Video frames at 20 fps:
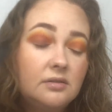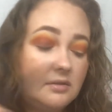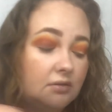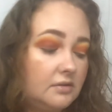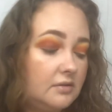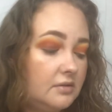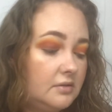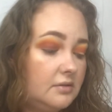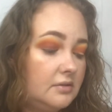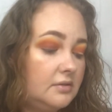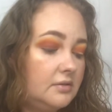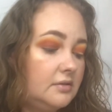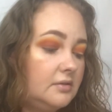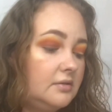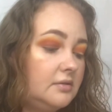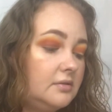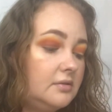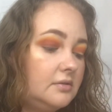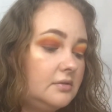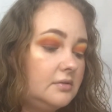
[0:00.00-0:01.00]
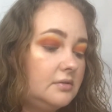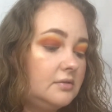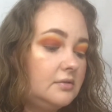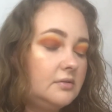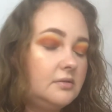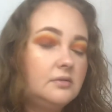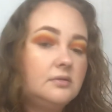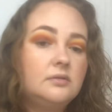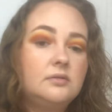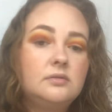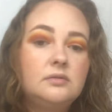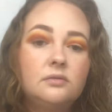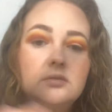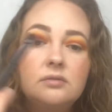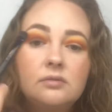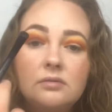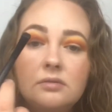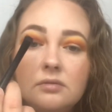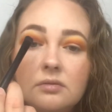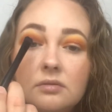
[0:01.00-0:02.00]

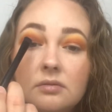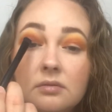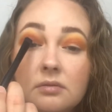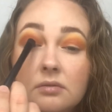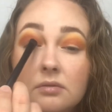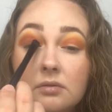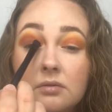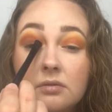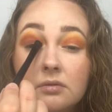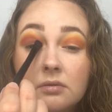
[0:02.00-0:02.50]
[no speech]